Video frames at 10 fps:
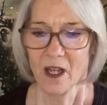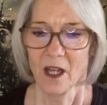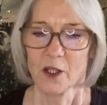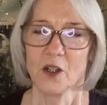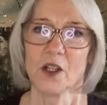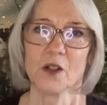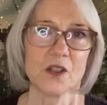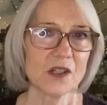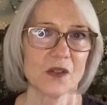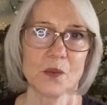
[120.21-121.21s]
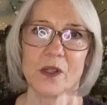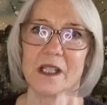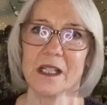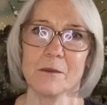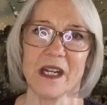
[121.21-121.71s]
you can just
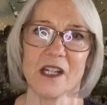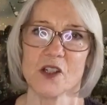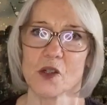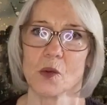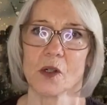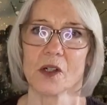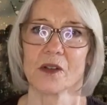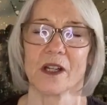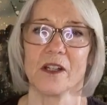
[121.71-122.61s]
really make sure that